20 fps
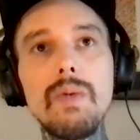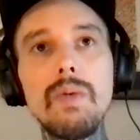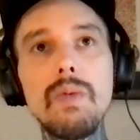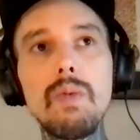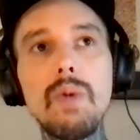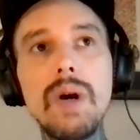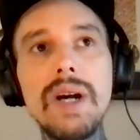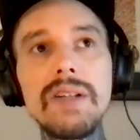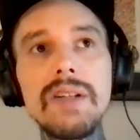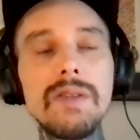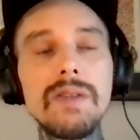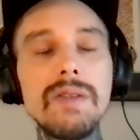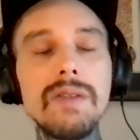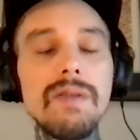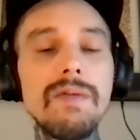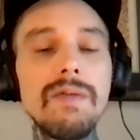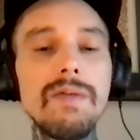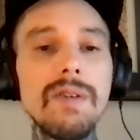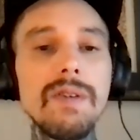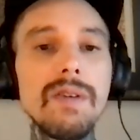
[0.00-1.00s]

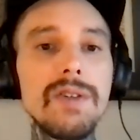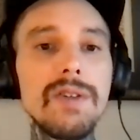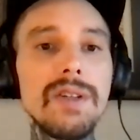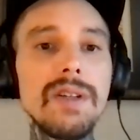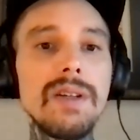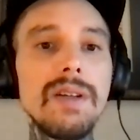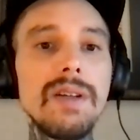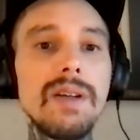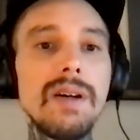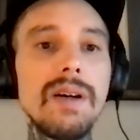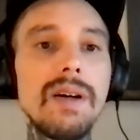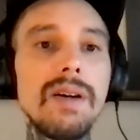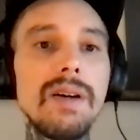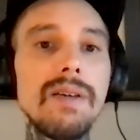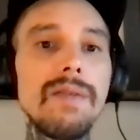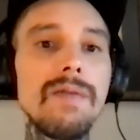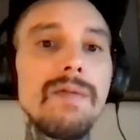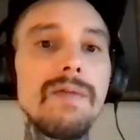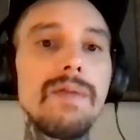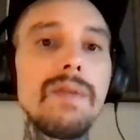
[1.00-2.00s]
Western version
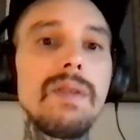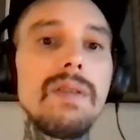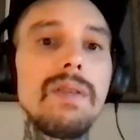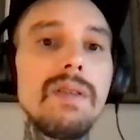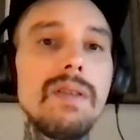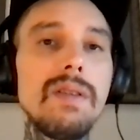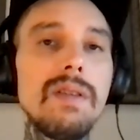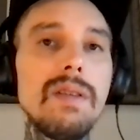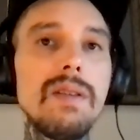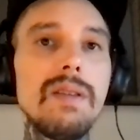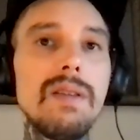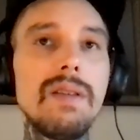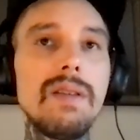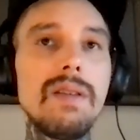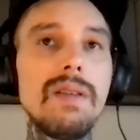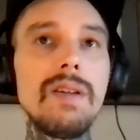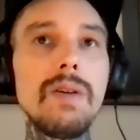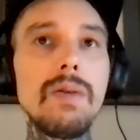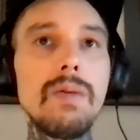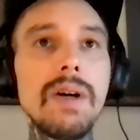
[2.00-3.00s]
of
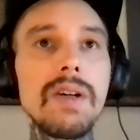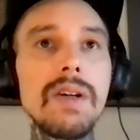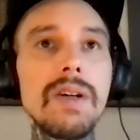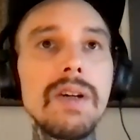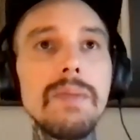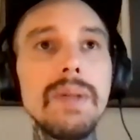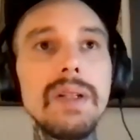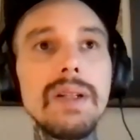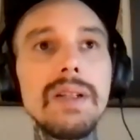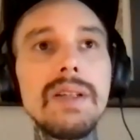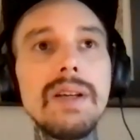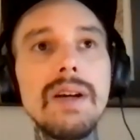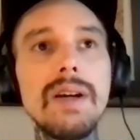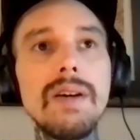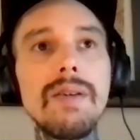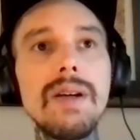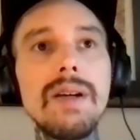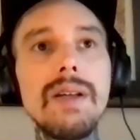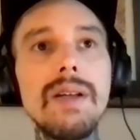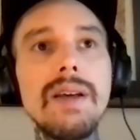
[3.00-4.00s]
the U.S.
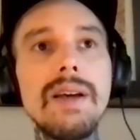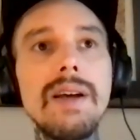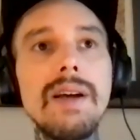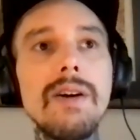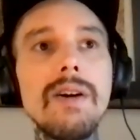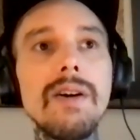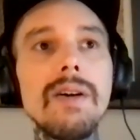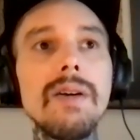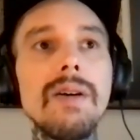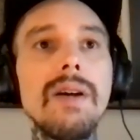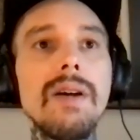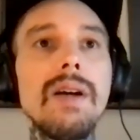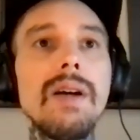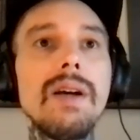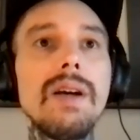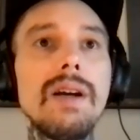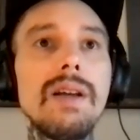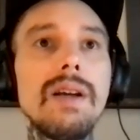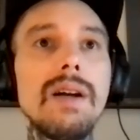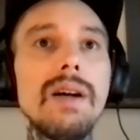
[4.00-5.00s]
military there,
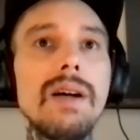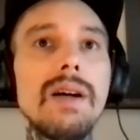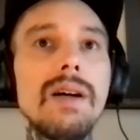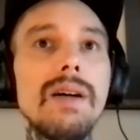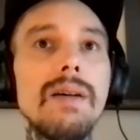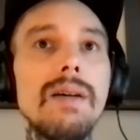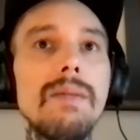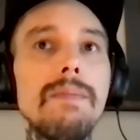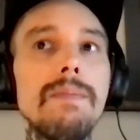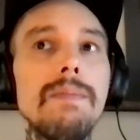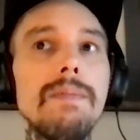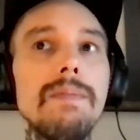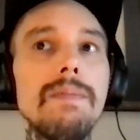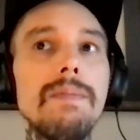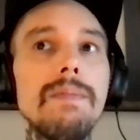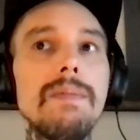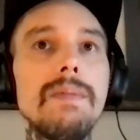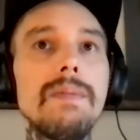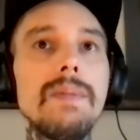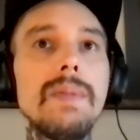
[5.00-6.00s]
um,
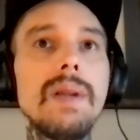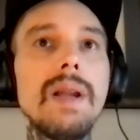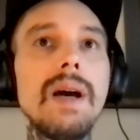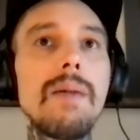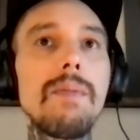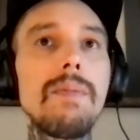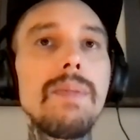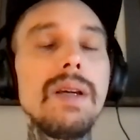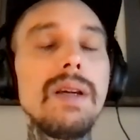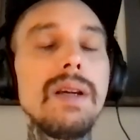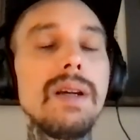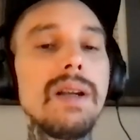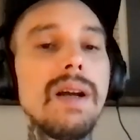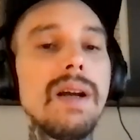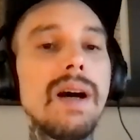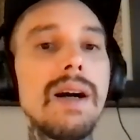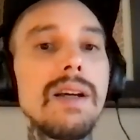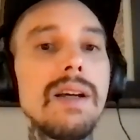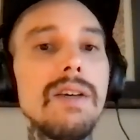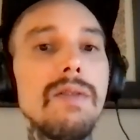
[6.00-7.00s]
not being an
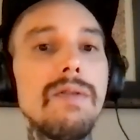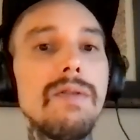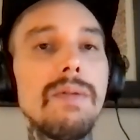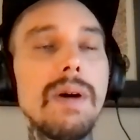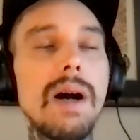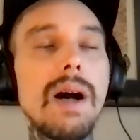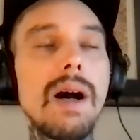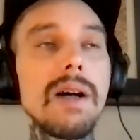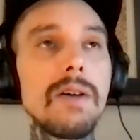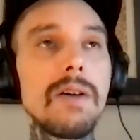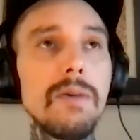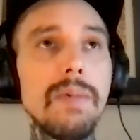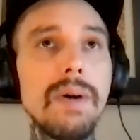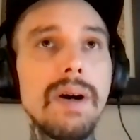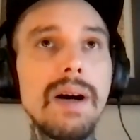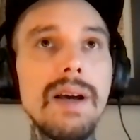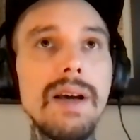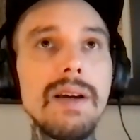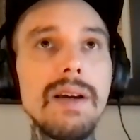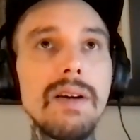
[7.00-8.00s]
occup-
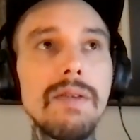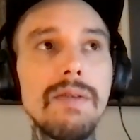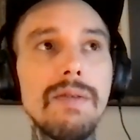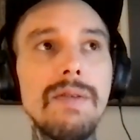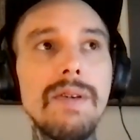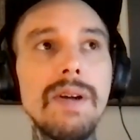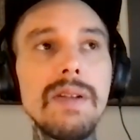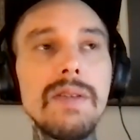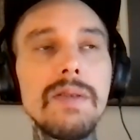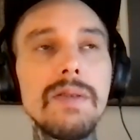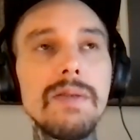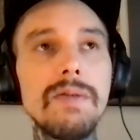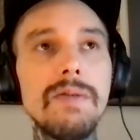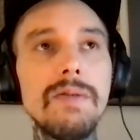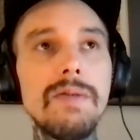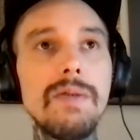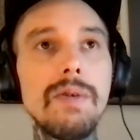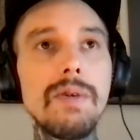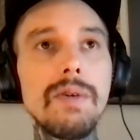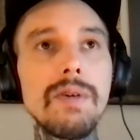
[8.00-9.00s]
occupying offensive
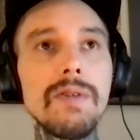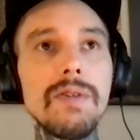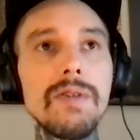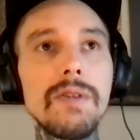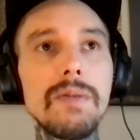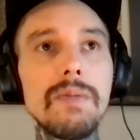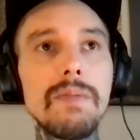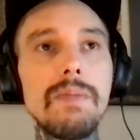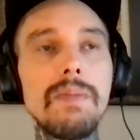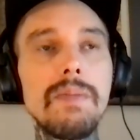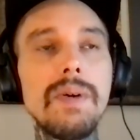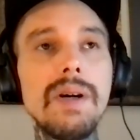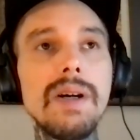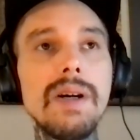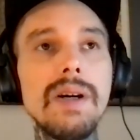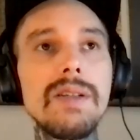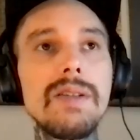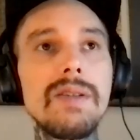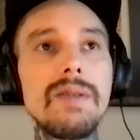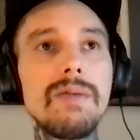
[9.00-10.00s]
force,
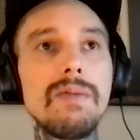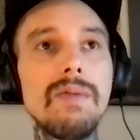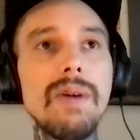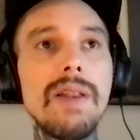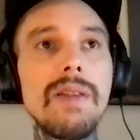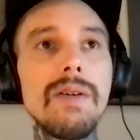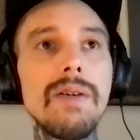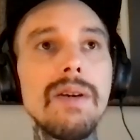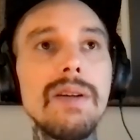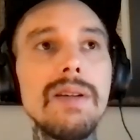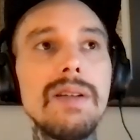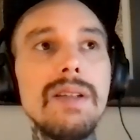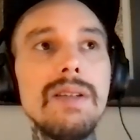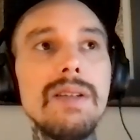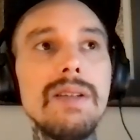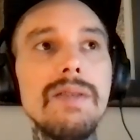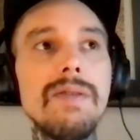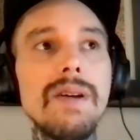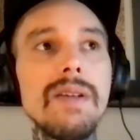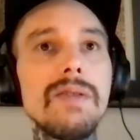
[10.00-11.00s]
but rather a
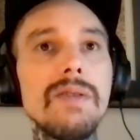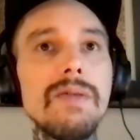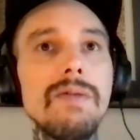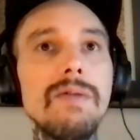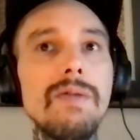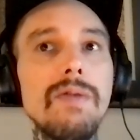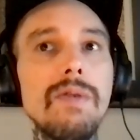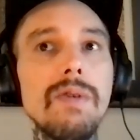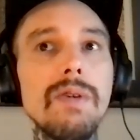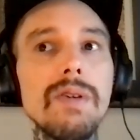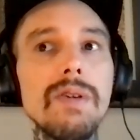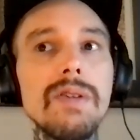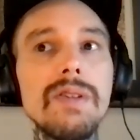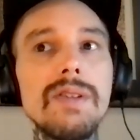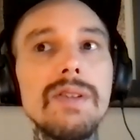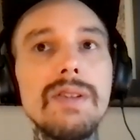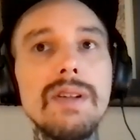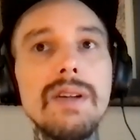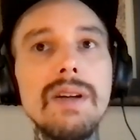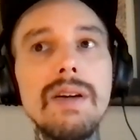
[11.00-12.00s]
defensive
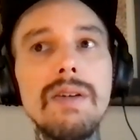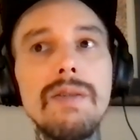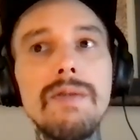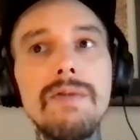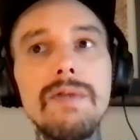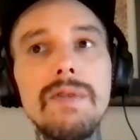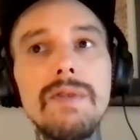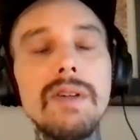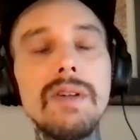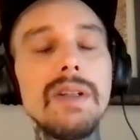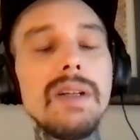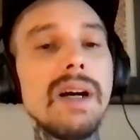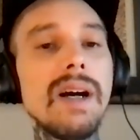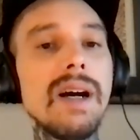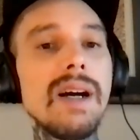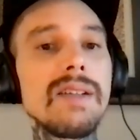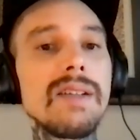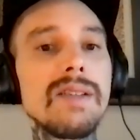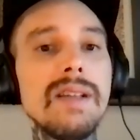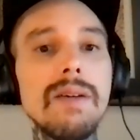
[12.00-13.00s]
force of good
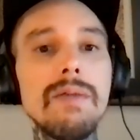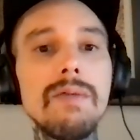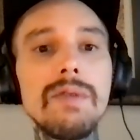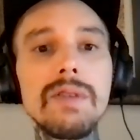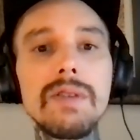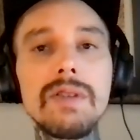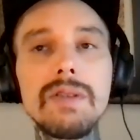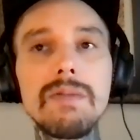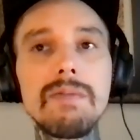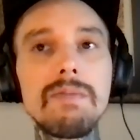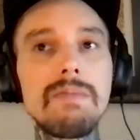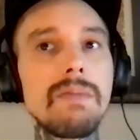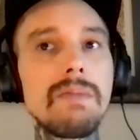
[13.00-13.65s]
guys that was